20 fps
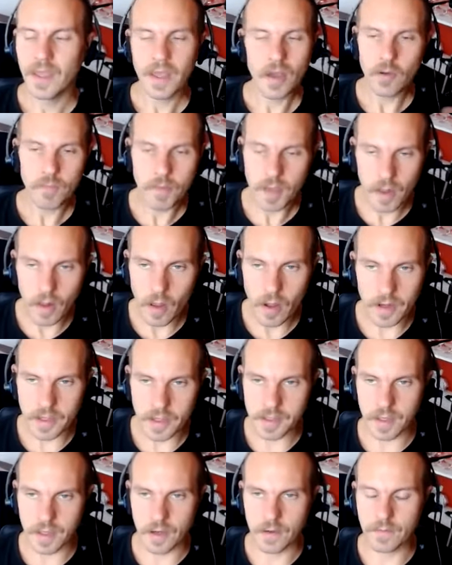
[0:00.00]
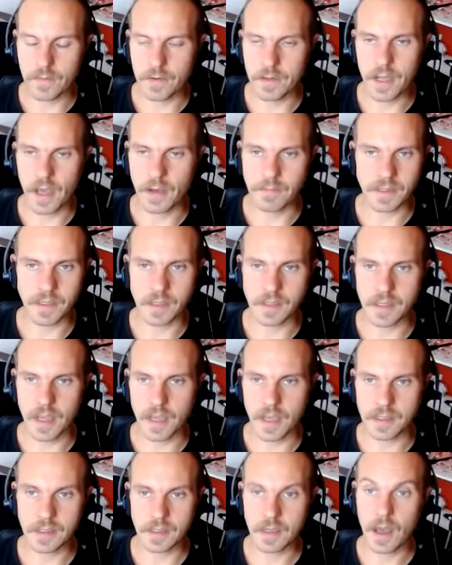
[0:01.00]
it'll be a lot easier to have
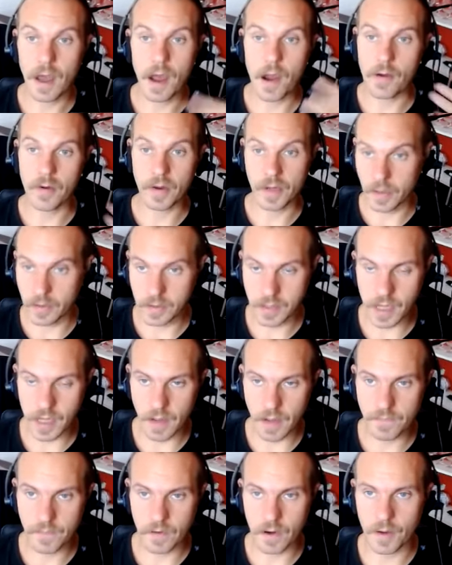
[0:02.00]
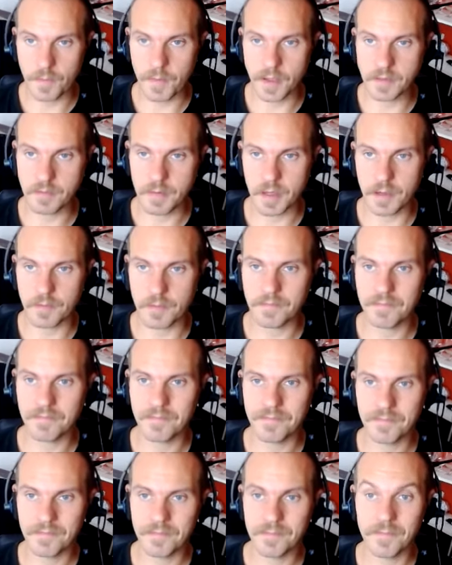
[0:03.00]
success hiring new staff for your MSP.
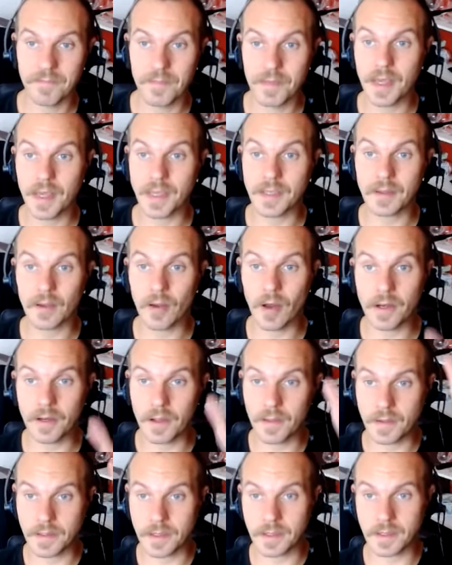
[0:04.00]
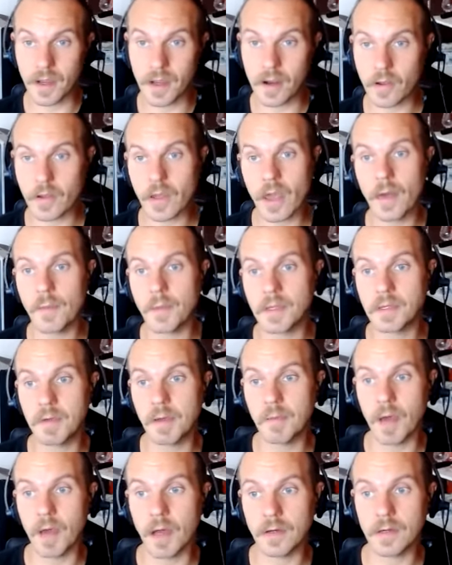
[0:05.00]
Thanks a lot. This is Eric,
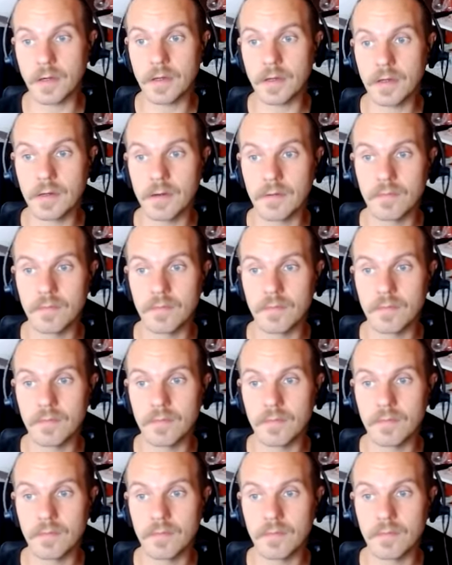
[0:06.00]
MSP Mountain.